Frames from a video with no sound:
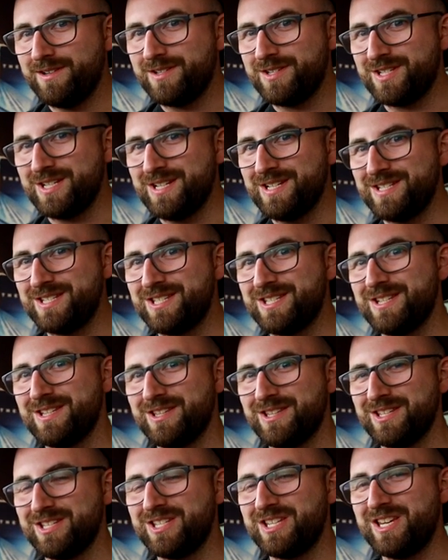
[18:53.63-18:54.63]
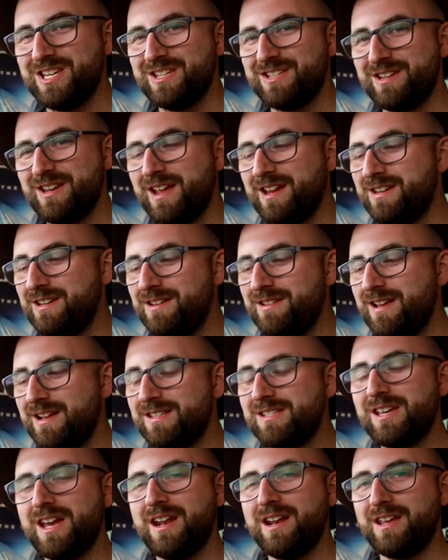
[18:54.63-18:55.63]
since the season ended.
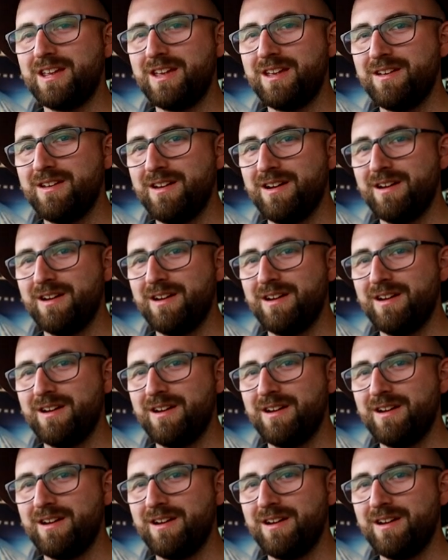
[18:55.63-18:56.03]
That's kind of